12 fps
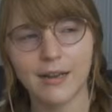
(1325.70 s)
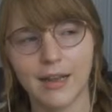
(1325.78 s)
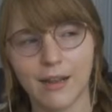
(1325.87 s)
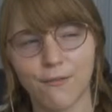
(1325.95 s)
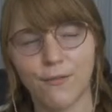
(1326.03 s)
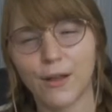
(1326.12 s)
of
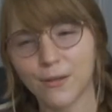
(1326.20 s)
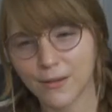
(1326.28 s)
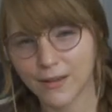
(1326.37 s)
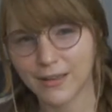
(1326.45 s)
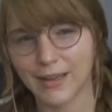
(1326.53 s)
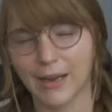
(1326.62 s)
like
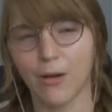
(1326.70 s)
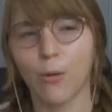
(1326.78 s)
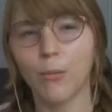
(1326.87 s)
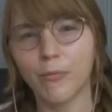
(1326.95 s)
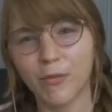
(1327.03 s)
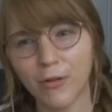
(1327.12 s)
felt like
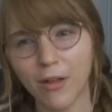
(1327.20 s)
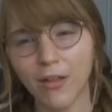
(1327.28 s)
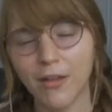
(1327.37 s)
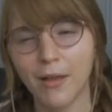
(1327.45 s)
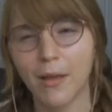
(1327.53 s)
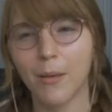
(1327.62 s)
hopeful,
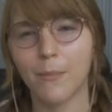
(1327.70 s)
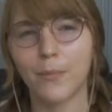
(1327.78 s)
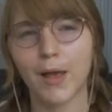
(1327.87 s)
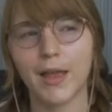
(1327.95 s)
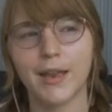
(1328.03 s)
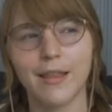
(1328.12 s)

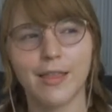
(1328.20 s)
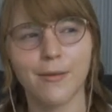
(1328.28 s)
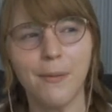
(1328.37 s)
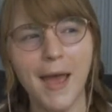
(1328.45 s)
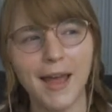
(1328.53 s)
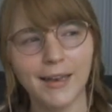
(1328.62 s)
but
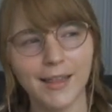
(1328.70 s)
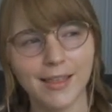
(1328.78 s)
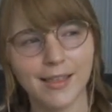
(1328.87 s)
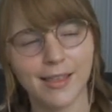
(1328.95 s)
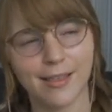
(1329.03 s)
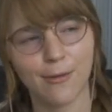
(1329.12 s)
Japan is
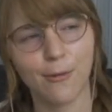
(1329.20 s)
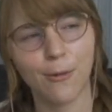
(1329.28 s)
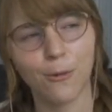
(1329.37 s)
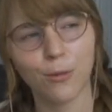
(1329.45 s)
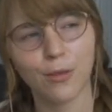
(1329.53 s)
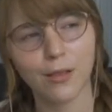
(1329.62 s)
just
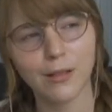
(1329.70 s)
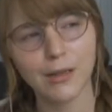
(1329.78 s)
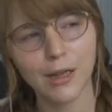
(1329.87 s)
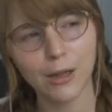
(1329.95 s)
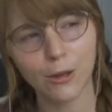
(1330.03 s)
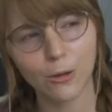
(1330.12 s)
so
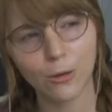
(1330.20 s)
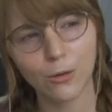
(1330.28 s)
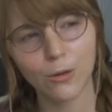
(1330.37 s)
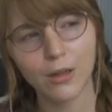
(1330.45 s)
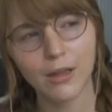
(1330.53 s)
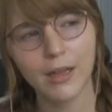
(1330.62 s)

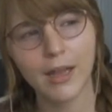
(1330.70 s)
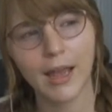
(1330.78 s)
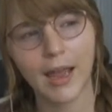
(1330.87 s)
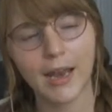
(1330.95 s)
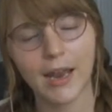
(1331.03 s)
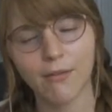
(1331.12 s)
slow
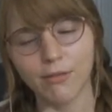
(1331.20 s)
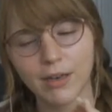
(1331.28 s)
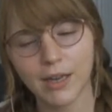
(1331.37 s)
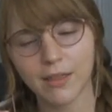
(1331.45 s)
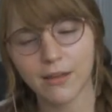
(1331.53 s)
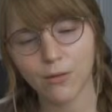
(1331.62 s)
and every
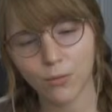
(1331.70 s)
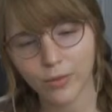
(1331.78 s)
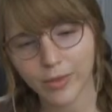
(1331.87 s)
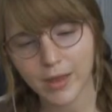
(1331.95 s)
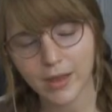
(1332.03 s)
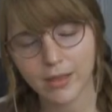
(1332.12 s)
day the
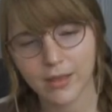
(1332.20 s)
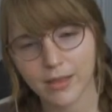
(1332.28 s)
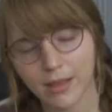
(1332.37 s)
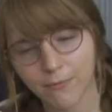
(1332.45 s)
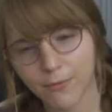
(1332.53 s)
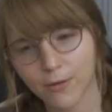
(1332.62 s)
news
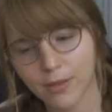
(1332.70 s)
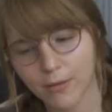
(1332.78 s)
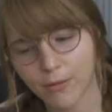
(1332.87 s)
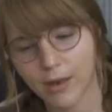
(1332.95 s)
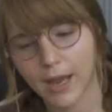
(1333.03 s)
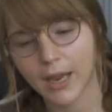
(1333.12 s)
changes. At first they
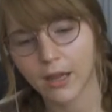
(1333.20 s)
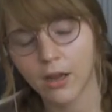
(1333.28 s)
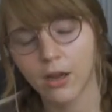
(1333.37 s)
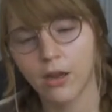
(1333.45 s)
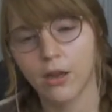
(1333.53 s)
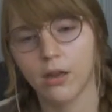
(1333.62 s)
were like
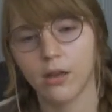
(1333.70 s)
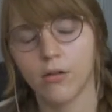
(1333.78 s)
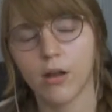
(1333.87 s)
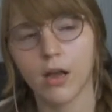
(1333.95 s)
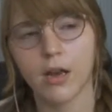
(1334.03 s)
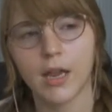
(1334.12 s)
you're
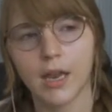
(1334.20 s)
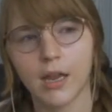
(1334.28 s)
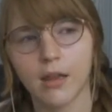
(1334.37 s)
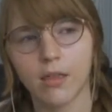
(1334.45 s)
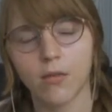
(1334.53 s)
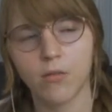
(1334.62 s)
not going to get
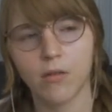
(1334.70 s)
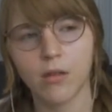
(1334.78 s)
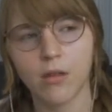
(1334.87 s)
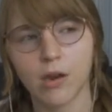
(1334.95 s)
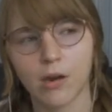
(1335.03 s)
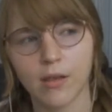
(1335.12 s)
it into New
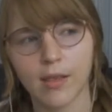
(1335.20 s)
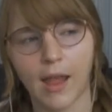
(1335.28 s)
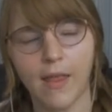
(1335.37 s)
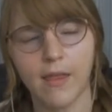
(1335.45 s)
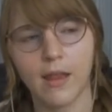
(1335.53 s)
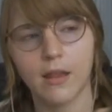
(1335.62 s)
Year's,
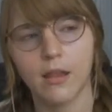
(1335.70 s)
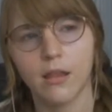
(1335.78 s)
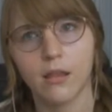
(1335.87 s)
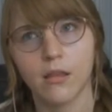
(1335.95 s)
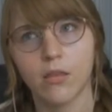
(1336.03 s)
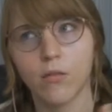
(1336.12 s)
and
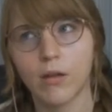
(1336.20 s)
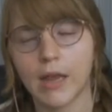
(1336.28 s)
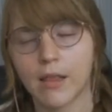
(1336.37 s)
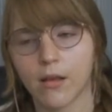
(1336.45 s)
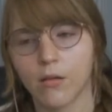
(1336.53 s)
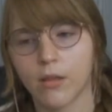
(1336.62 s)
then 2
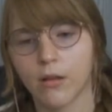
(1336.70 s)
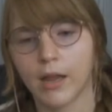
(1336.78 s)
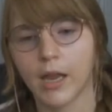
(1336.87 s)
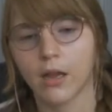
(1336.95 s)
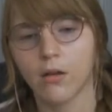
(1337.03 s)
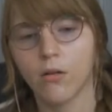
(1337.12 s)
days ago they're
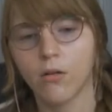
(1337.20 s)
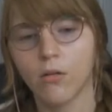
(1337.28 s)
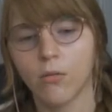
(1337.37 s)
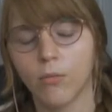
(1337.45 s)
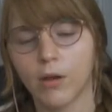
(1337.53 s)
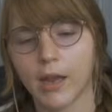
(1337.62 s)
like,
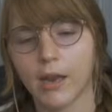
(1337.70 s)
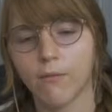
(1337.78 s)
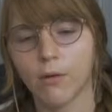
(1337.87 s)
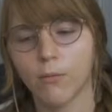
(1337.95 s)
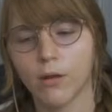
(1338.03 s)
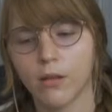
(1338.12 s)
"Oh, we'll get
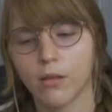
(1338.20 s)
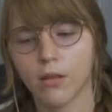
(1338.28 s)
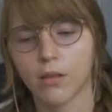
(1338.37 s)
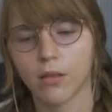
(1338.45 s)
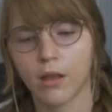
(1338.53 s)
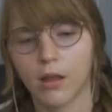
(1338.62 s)

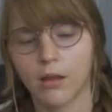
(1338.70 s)
everyone's